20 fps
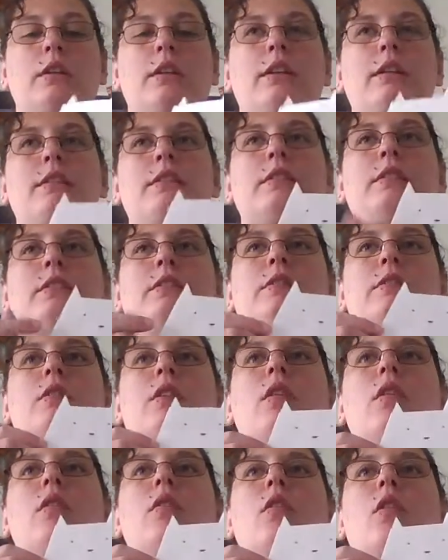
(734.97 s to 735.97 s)
this is,
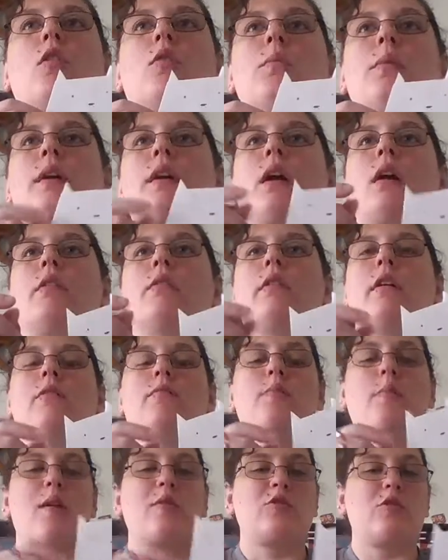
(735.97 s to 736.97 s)
oh my god, Ralph
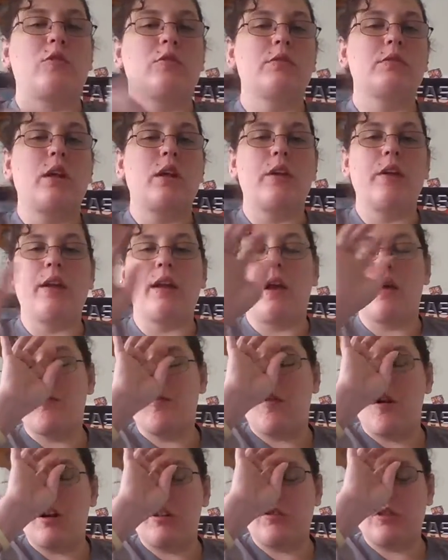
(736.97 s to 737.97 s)
Macchio. Sorry, I'm
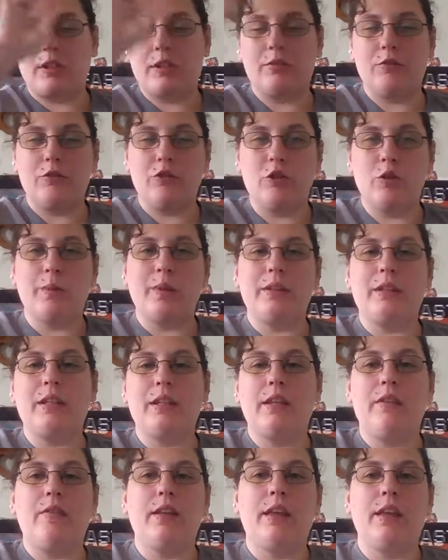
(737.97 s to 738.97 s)
watching Tubi
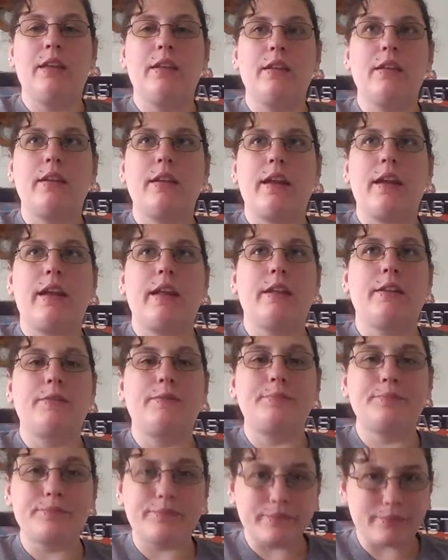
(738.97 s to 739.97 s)
TV
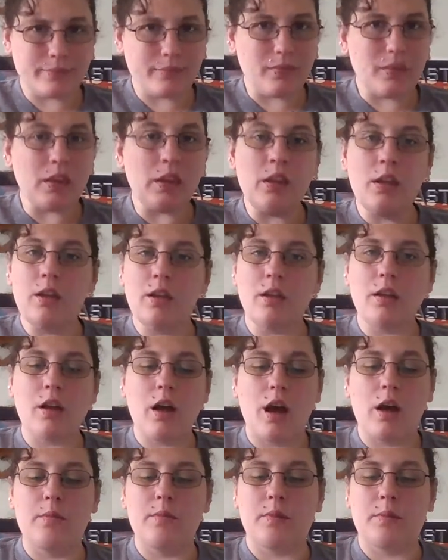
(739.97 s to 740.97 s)
and
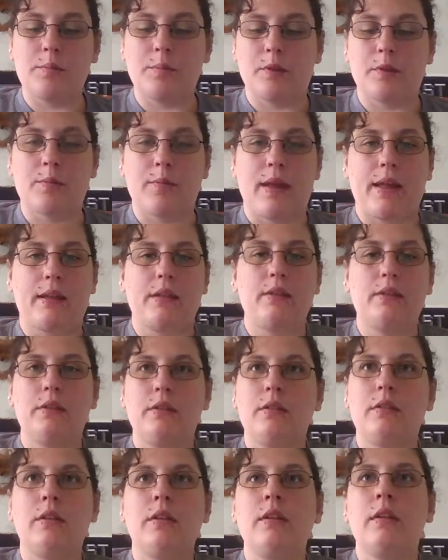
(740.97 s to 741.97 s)
Comic Book Man
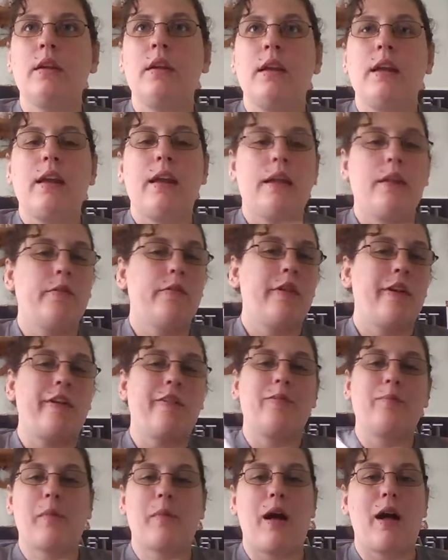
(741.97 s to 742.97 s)
and
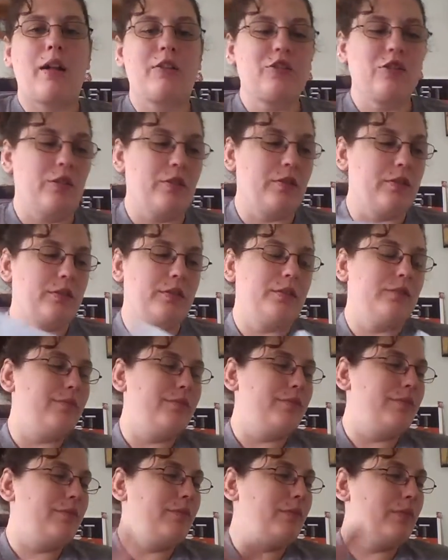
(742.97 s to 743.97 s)
Ralph Macchio.
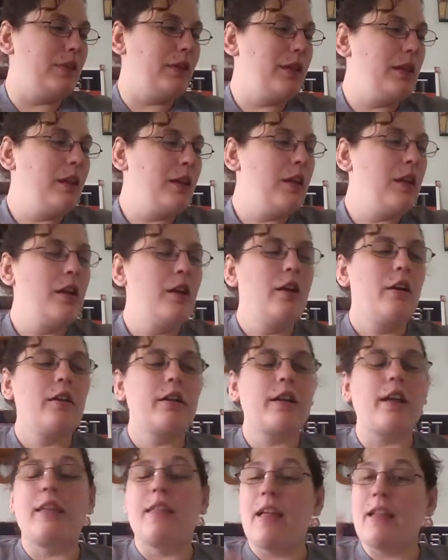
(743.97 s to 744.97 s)

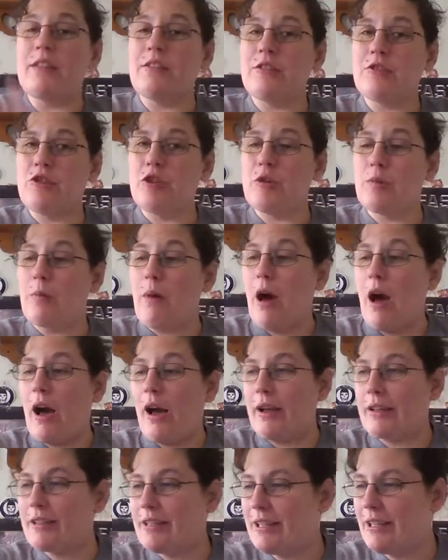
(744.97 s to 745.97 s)
Okay, that's the June
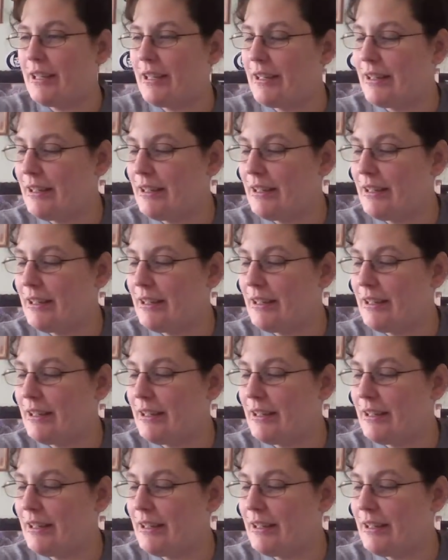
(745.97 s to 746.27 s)
box.